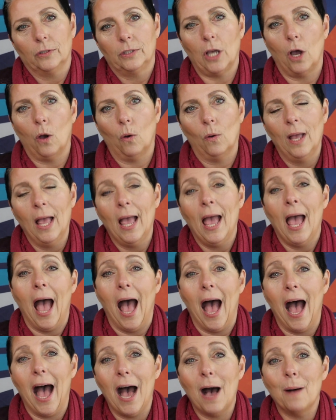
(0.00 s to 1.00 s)
So
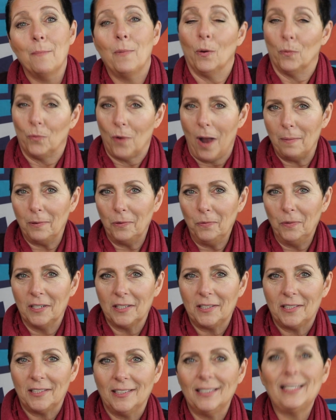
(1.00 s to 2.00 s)
Robin
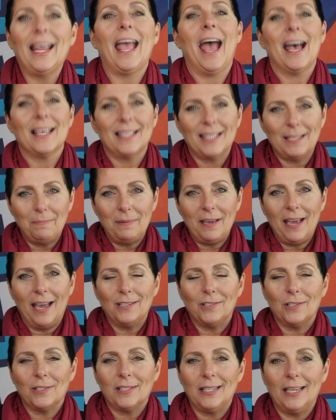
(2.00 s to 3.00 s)
Wilson, SCP
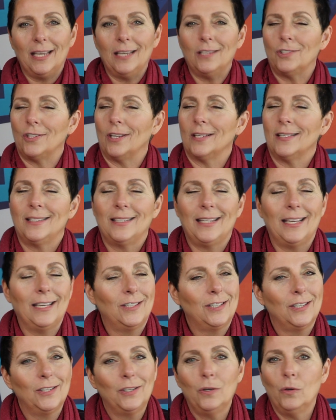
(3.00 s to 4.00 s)
Agency, just
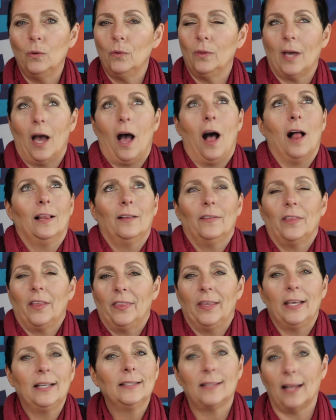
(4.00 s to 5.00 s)
teaching you all of the
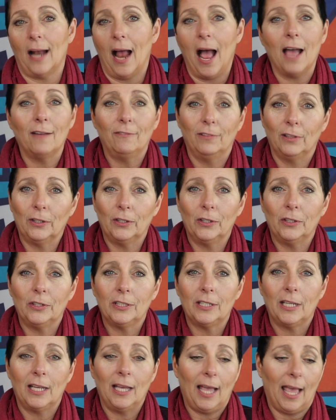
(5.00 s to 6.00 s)
things that I've
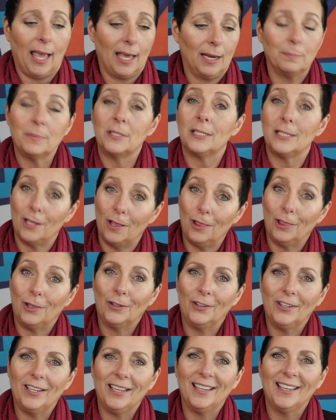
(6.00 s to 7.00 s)
learned and I'm still
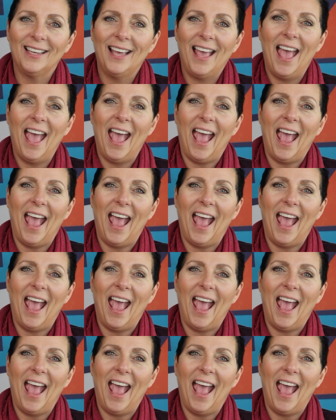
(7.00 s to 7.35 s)
learning.